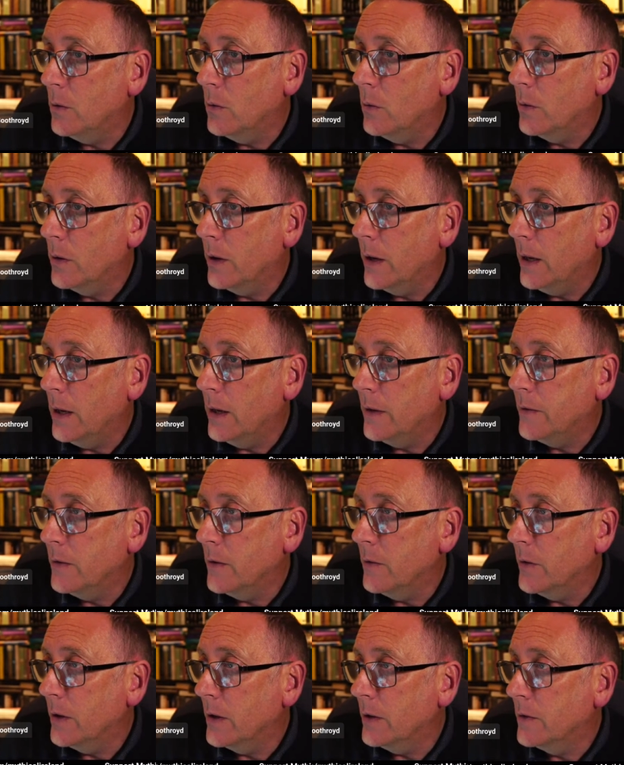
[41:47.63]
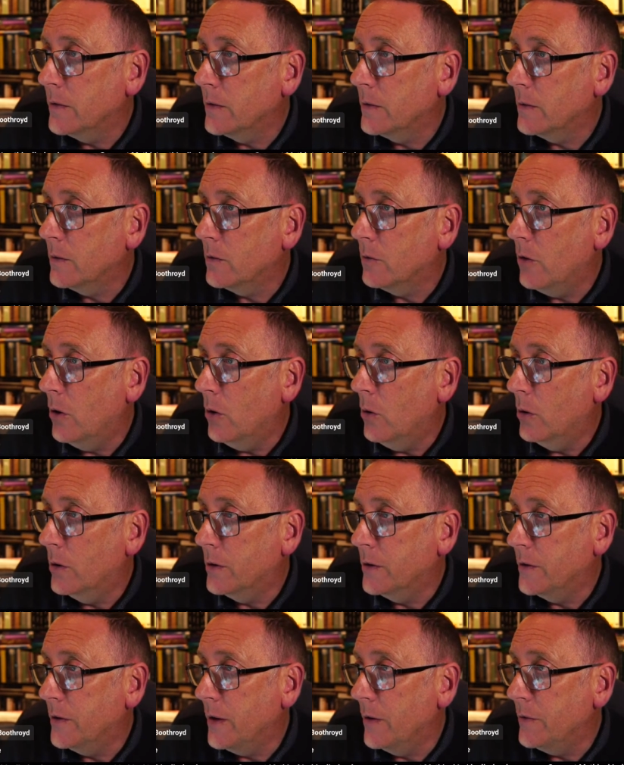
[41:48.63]
Okay, let's see if can scroll
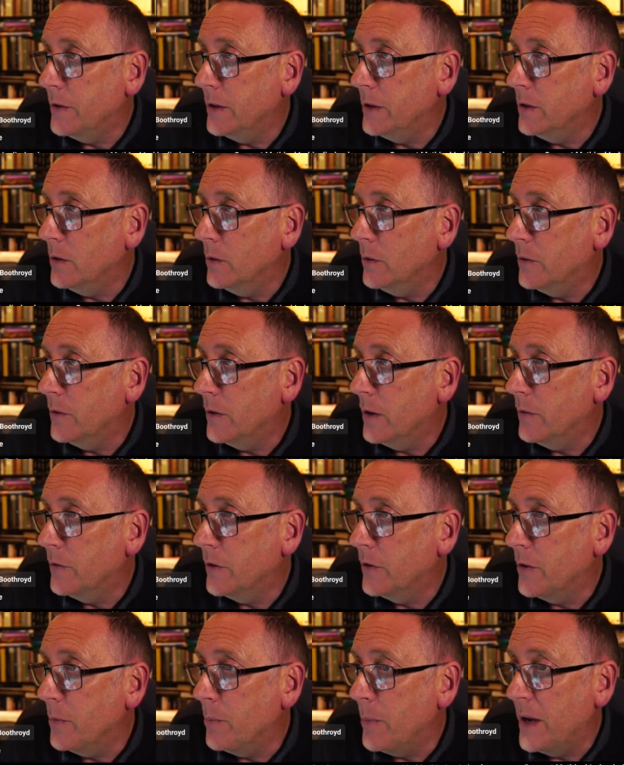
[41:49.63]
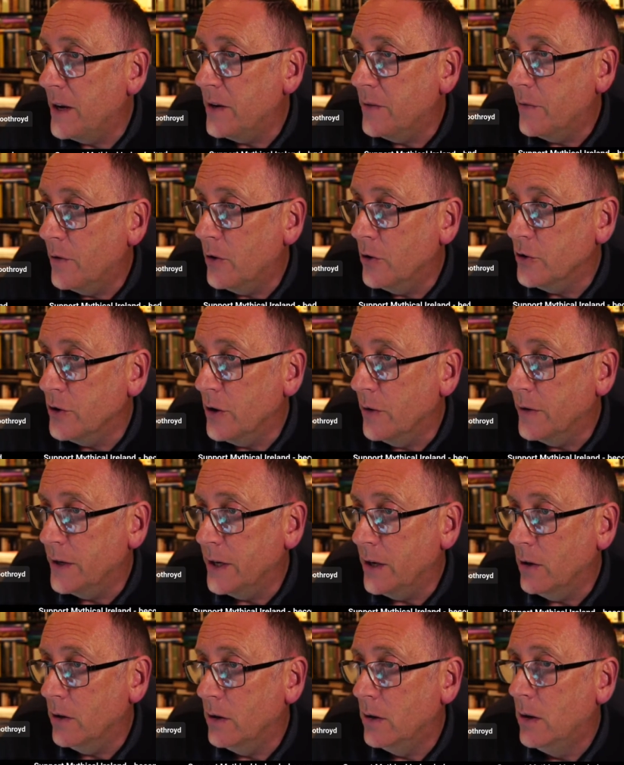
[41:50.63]
to 72 and see if there's a better version
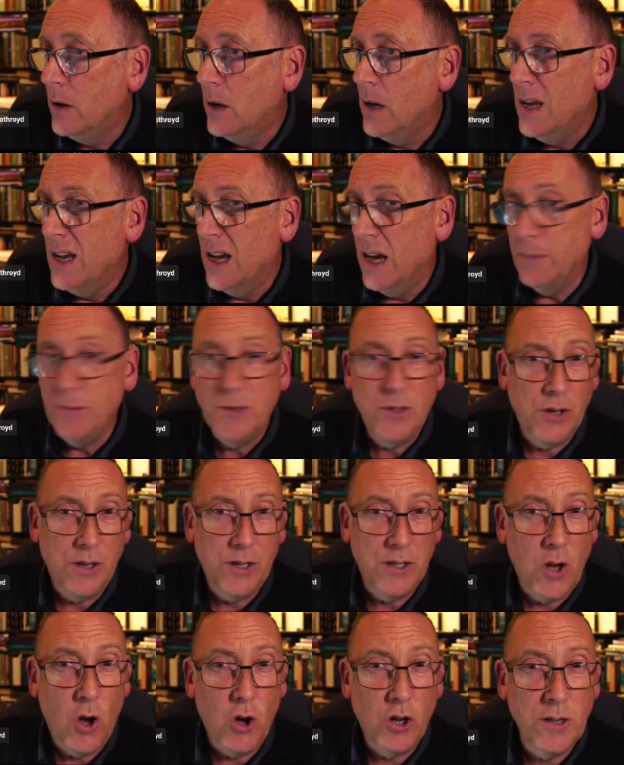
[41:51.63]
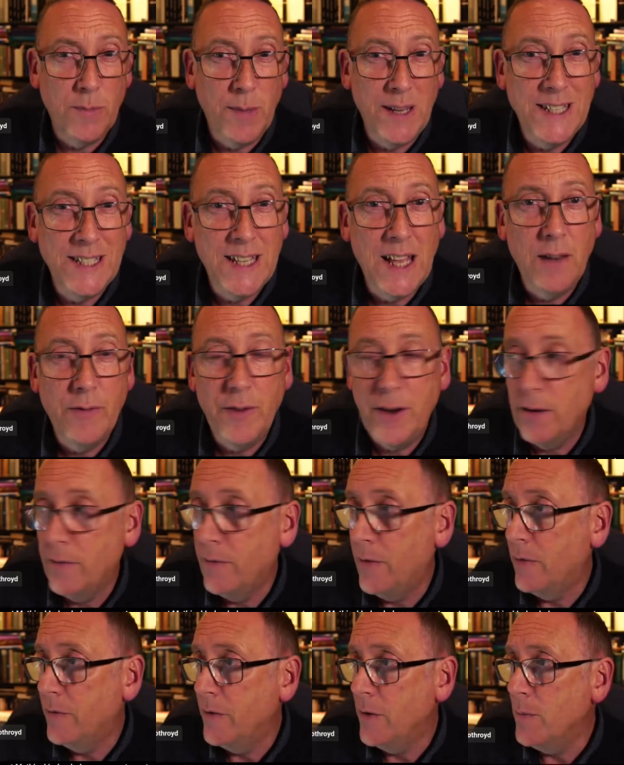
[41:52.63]
here. I'm just going to talk to myself here
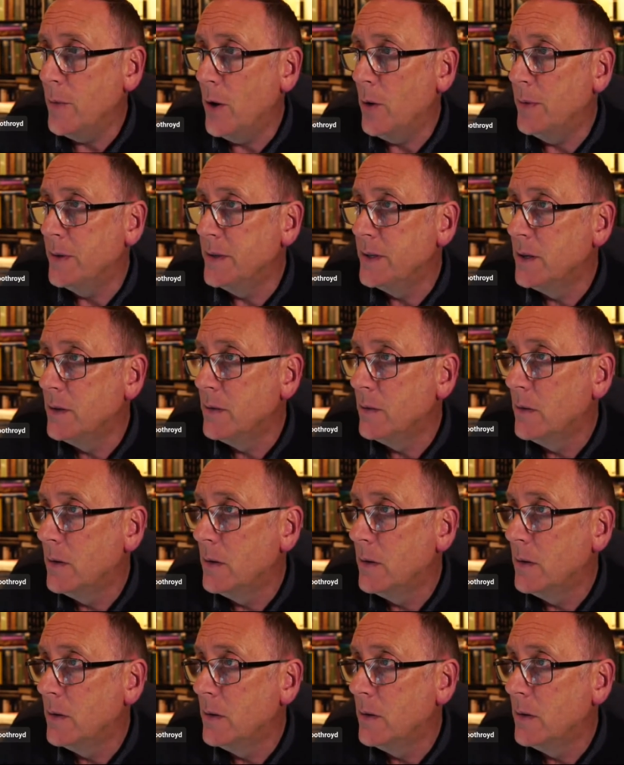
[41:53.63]
for a few moments.